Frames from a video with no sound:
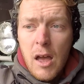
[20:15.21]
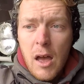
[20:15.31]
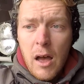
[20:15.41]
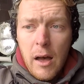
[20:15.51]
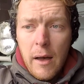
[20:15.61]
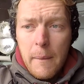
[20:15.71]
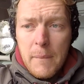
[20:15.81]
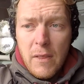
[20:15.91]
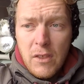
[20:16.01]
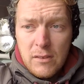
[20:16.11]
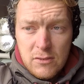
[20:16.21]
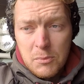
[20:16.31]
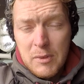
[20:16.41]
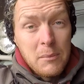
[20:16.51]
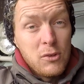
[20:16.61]
And that
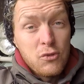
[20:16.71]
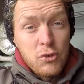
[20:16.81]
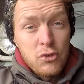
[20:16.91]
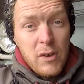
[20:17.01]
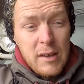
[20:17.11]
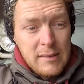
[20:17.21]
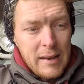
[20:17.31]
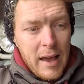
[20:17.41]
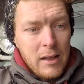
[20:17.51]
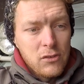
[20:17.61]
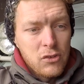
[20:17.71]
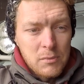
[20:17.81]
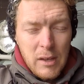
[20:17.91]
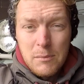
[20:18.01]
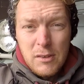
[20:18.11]
sometimes it's frustrating and
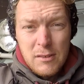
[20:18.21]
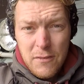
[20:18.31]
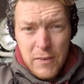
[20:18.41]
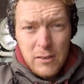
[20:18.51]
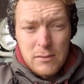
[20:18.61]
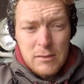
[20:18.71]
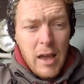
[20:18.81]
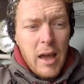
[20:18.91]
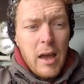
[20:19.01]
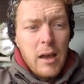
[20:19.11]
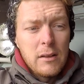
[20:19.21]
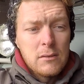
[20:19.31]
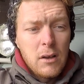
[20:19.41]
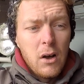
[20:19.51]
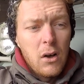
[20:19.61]
sometimes it's difficult. And
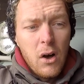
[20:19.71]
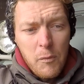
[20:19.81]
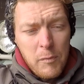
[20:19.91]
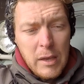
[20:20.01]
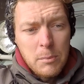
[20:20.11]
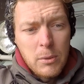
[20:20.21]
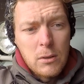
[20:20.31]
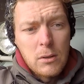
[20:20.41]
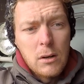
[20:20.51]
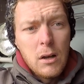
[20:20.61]
a lot of people